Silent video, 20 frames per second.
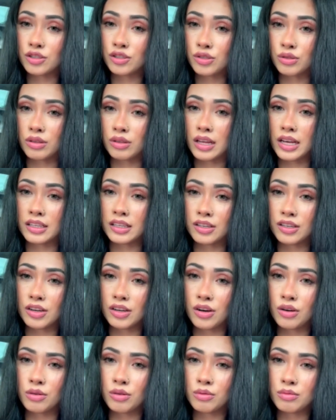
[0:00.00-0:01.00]
to like
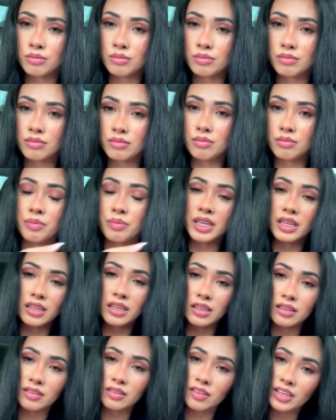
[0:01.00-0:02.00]

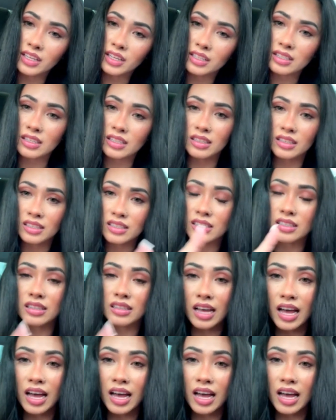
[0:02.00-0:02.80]
be this and this and